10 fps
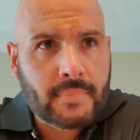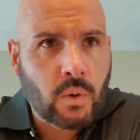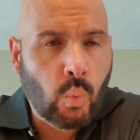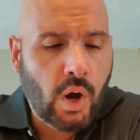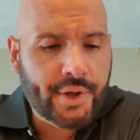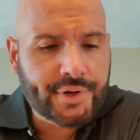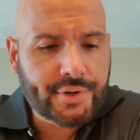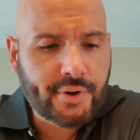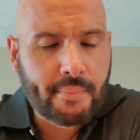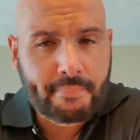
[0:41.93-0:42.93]

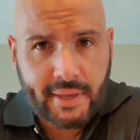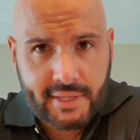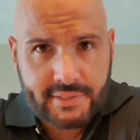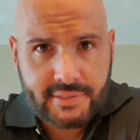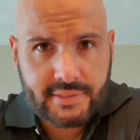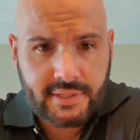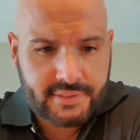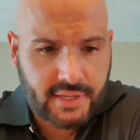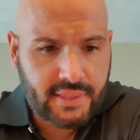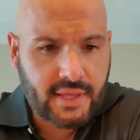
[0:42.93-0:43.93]
Wander base
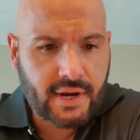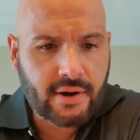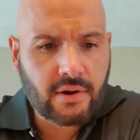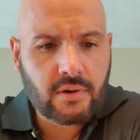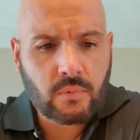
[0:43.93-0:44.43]
is in there.